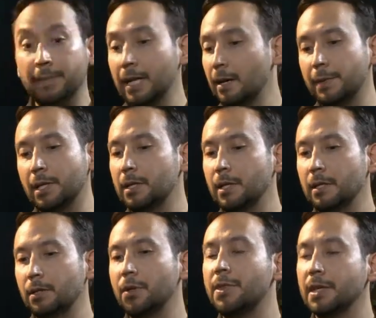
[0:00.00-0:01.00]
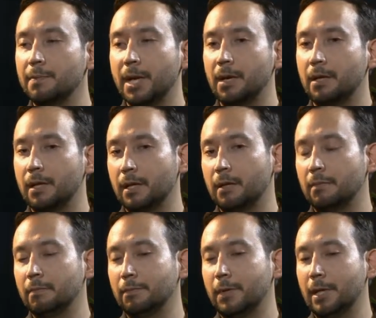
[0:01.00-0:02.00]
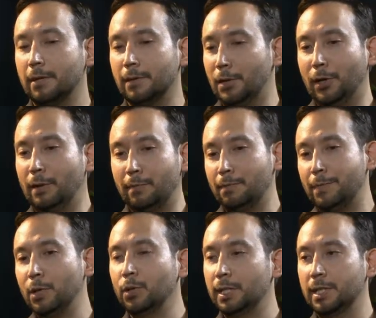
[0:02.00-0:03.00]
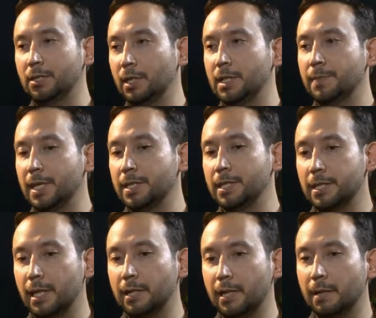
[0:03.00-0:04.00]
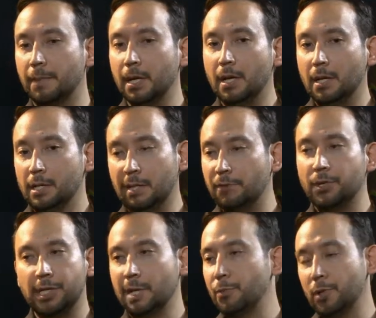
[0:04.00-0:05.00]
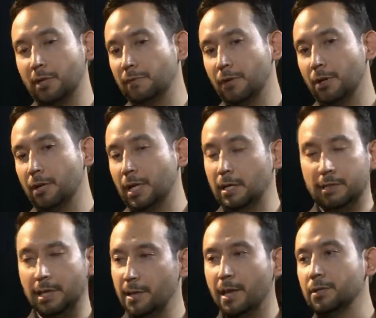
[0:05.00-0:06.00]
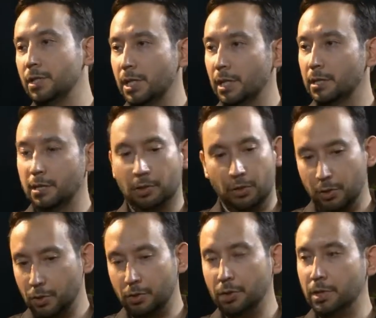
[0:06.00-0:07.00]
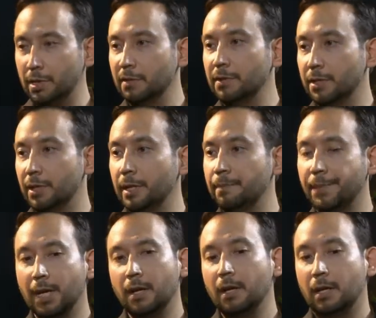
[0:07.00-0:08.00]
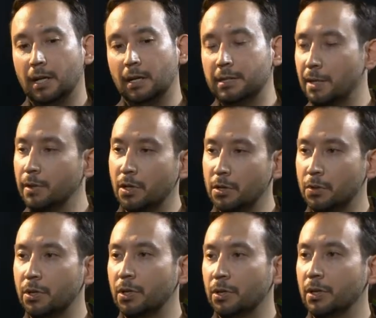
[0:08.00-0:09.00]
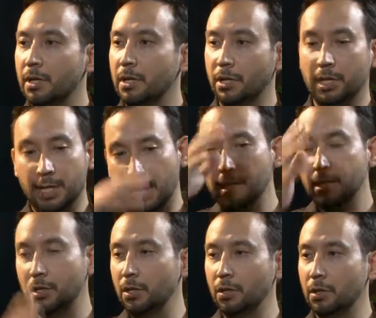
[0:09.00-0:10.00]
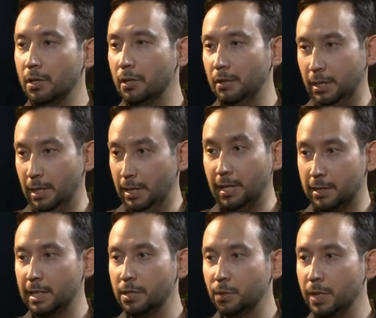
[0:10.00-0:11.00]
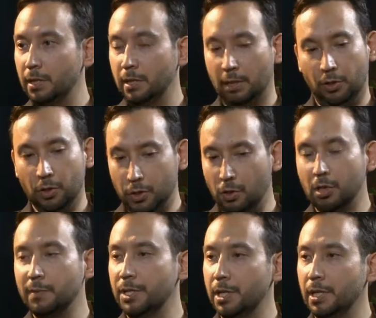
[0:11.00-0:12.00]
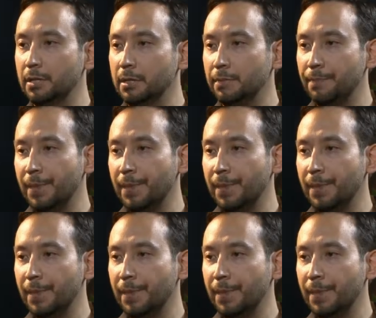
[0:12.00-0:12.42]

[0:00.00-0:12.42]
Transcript: Yeah, I mean, the good thing about, building this knowledge base is that, say, for example, that you've got 10,000 checks across all your servers, right? Something goes wrong, you can execute that test suite across all the machines.